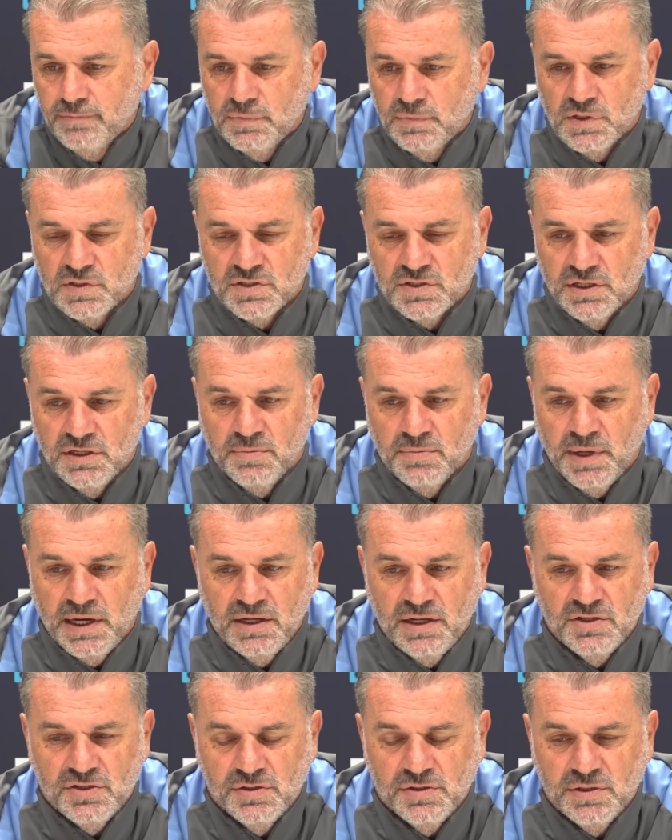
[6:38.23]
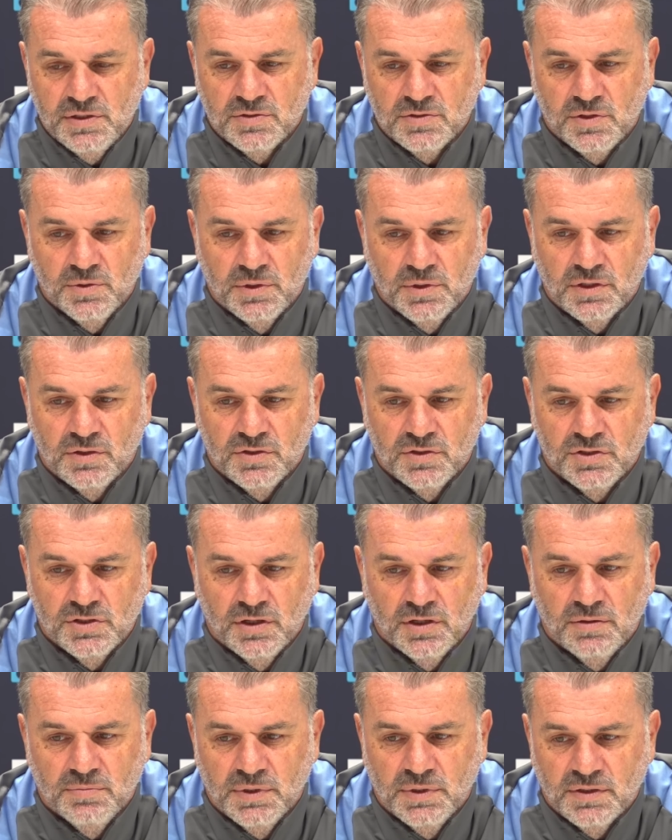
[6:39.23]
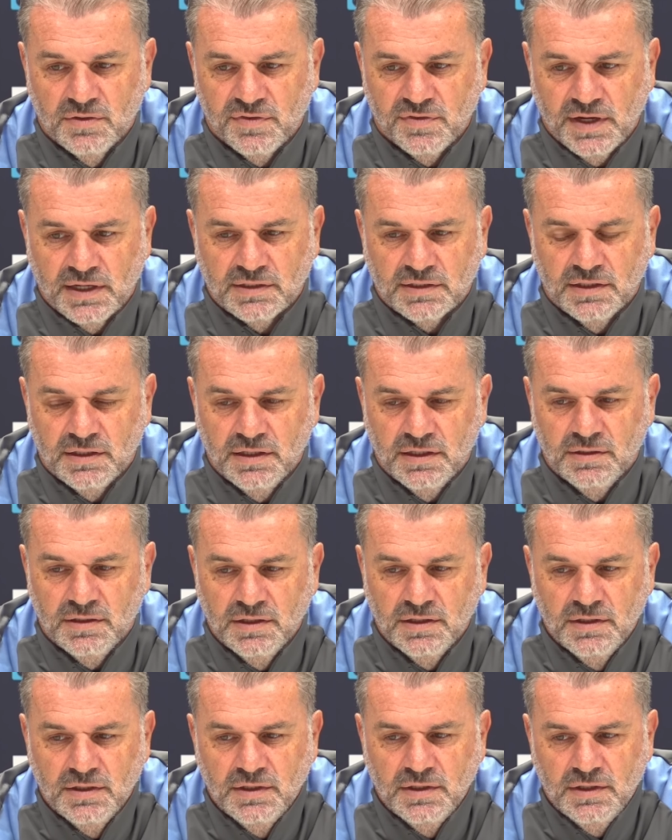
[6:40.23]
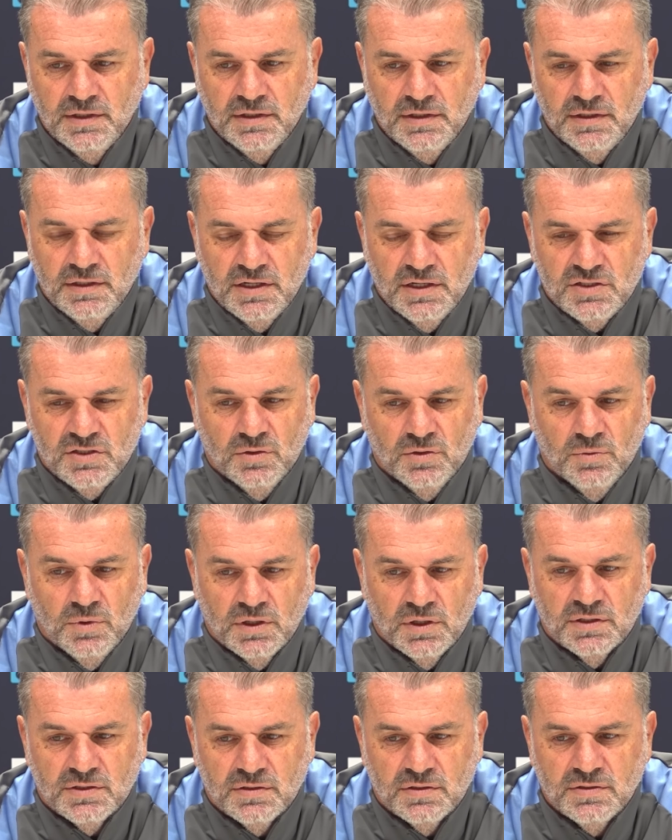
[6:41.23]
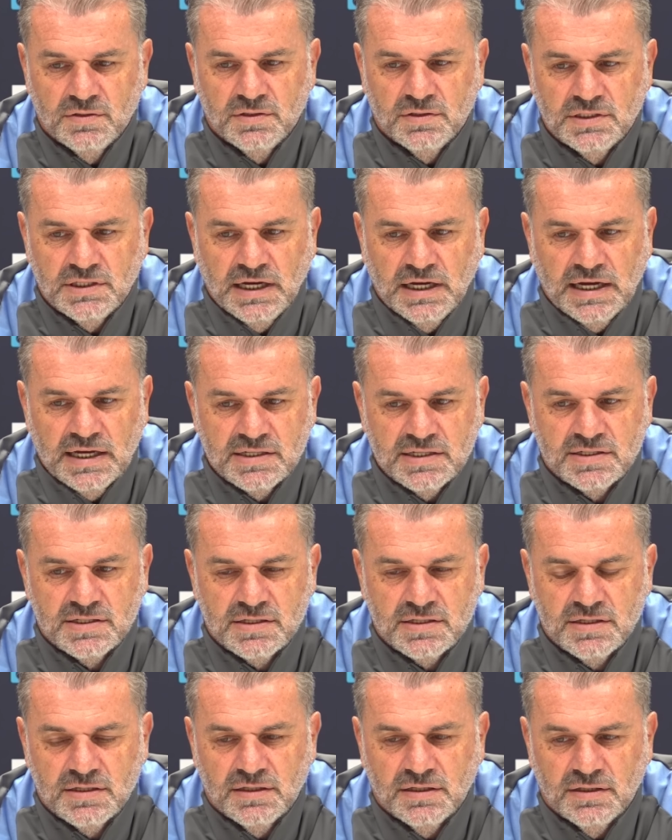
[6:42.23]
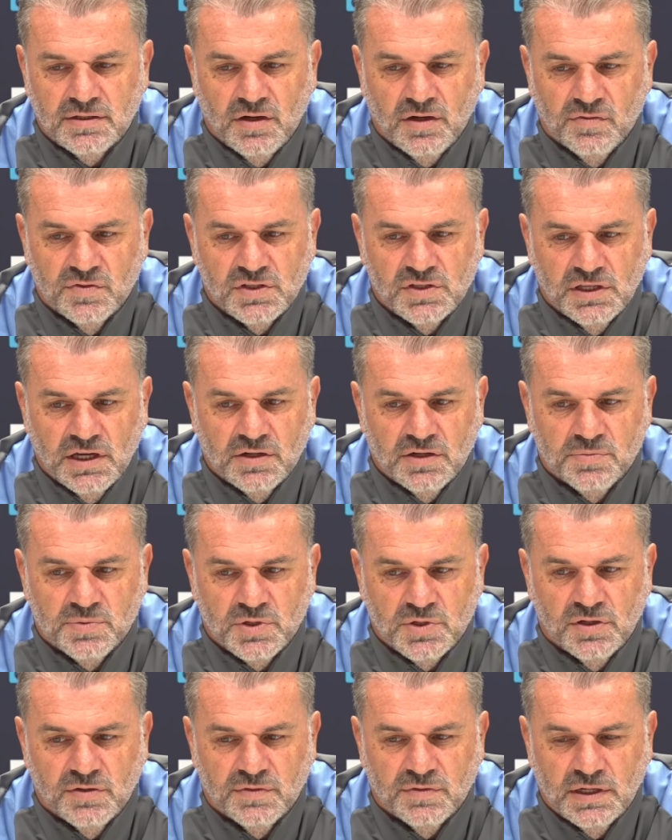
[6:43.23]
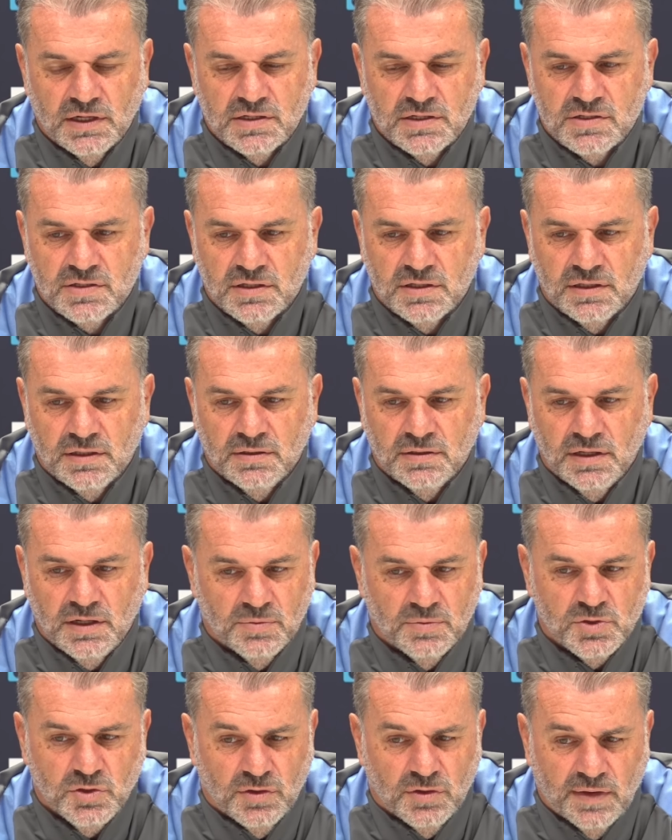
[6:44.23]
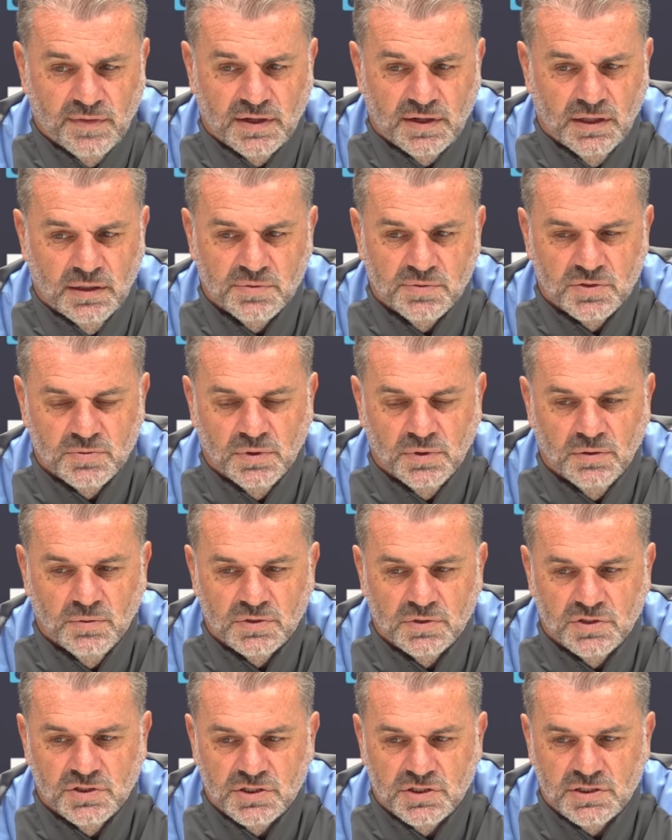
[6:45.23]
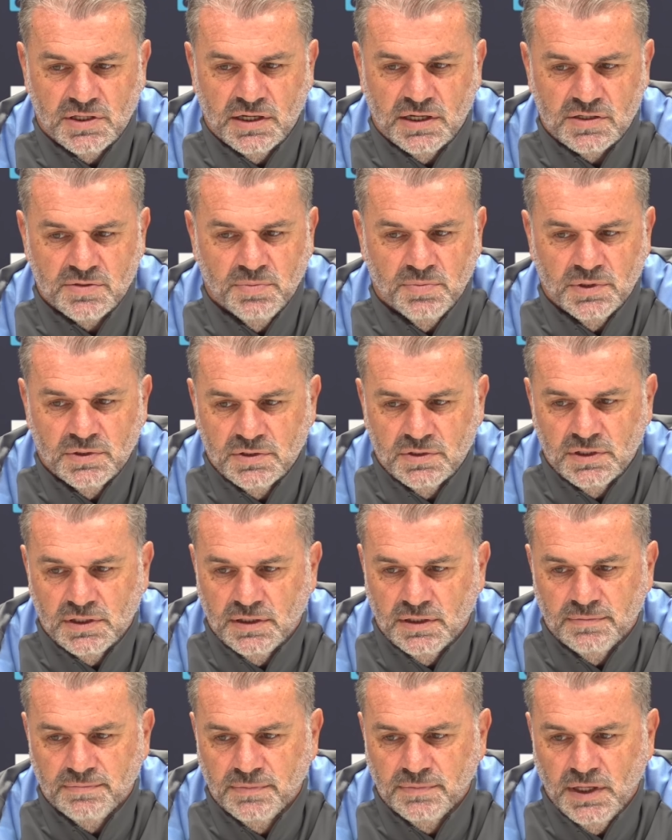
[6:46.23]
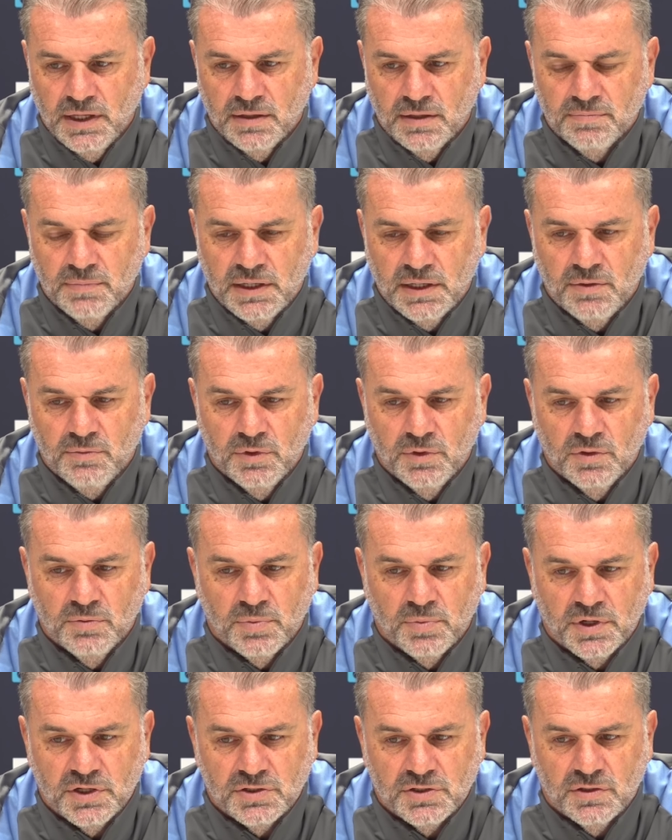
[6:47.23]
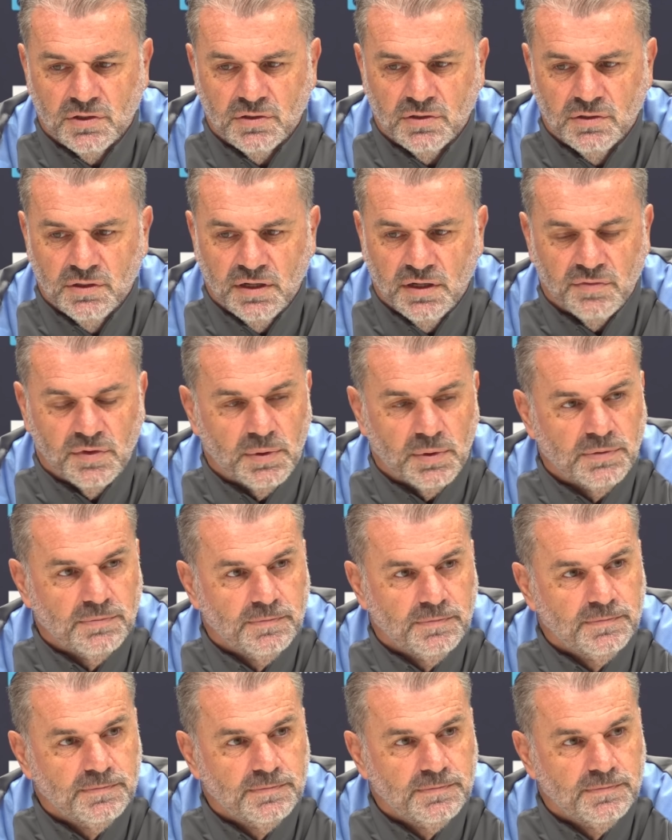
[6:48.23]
a senior manager. He was doing a good job, but the fact that he still wanted to ask, and obviously had observed us, and I'm sure other clubs as well, it wasn't just us, but, it made a real impression on everyone.